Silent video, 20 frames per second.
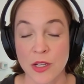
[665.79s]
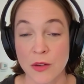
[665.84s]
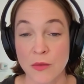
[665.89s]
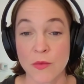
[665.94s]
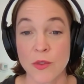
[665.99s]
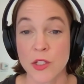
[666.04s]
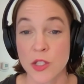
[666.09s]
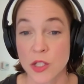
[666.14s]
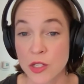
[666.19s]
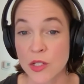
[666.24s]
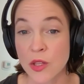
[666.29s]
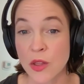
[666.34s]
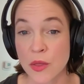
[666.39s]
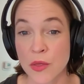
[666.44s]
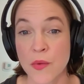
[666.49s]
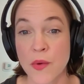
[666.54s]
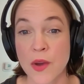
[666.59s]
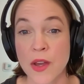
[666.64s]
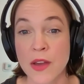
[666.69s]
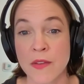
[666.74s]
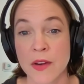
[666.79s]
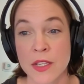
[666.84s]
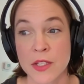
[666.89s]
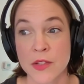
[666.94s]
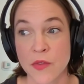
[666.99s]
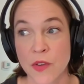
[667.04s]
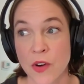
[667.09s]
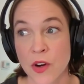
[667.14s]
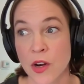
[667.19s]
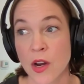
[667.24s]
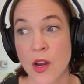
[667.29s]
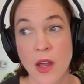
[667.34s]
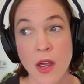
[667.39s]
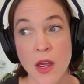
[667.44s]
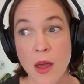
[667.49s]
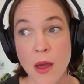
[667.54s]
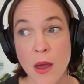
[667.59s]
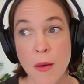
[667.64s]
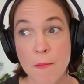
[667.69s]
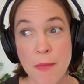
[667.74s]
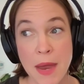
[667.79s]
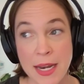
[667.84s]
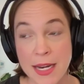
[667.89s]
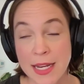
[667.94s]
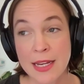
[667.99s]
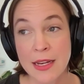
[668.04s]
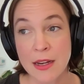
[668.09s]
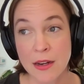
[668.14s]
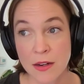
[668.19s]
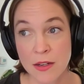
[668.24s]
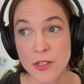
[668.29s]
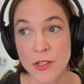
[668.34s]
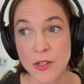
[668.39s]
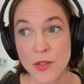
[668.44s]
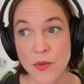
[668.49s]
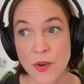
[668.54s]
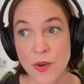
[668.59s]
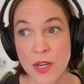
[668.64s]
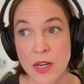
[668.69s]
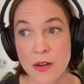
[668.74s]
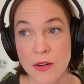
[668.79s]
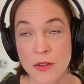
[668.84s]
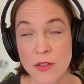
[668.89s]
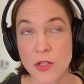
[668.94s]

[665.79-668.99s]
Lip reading: and it was just the three of us for many years, 3 year,